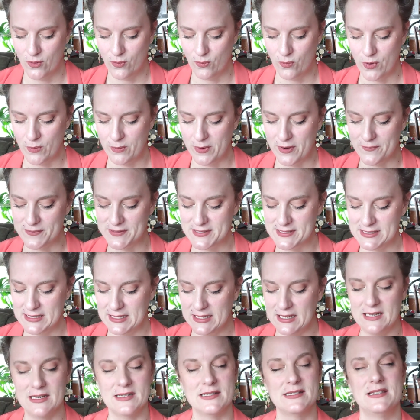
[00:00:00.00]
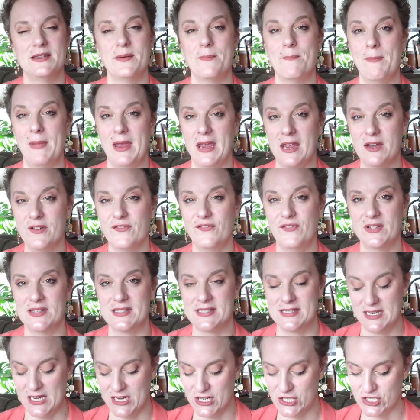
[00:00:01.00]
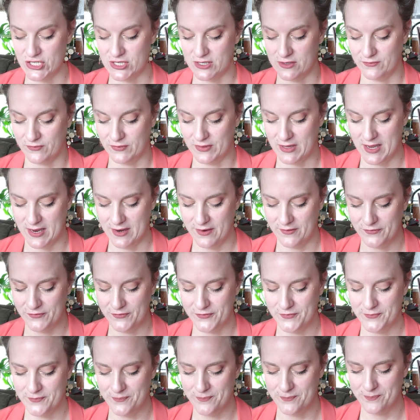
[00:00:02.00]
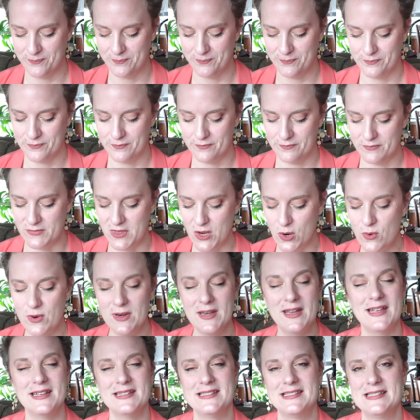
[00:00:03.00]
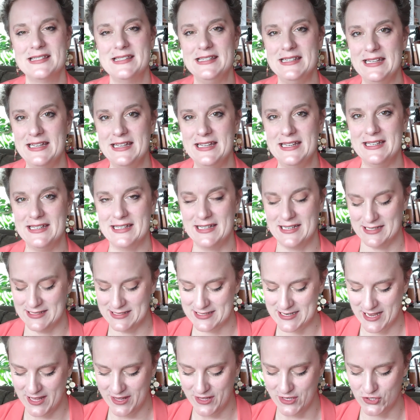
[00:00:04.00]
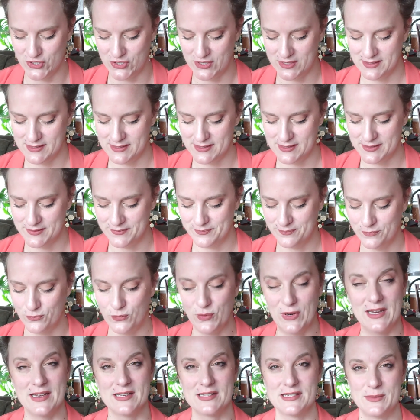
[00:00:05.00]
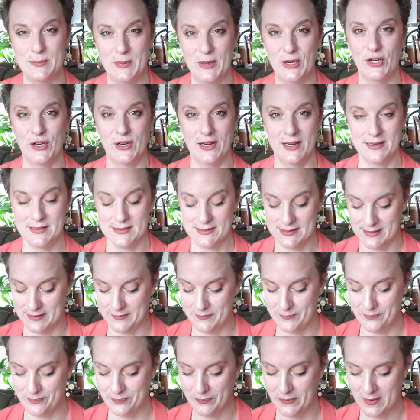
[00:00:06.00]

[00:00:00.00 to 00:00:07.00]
What we have seen is the manifestation of life. No one has seen intelligence. We experience it.